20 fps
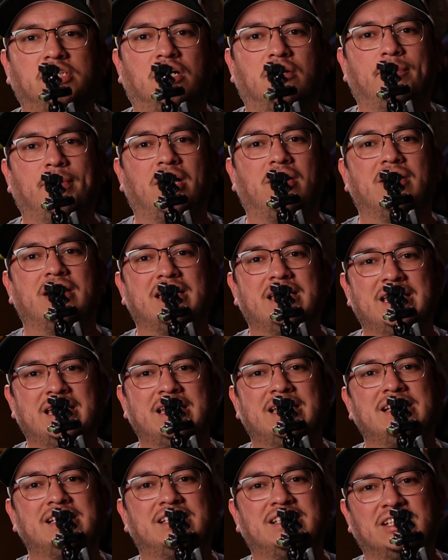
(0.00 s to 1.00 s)
to talk about
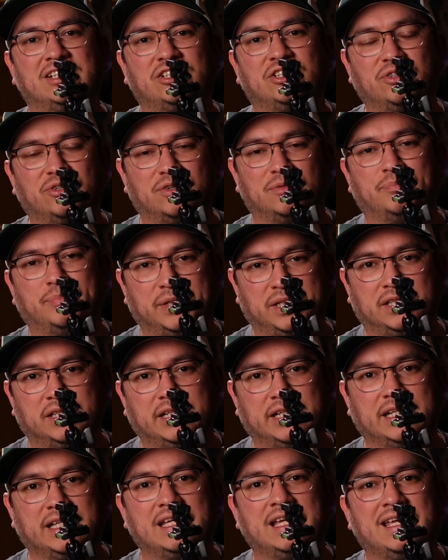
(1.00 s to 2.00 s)
is the
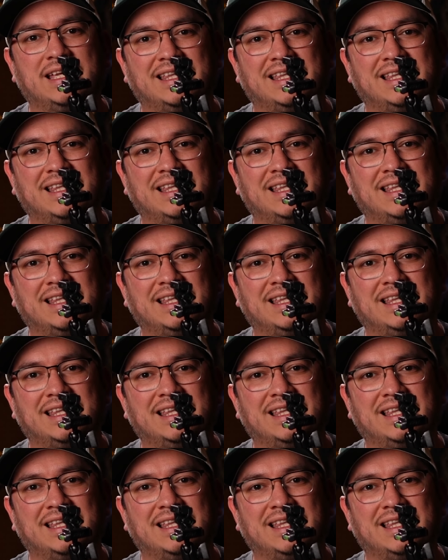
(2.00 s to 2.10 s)
durability.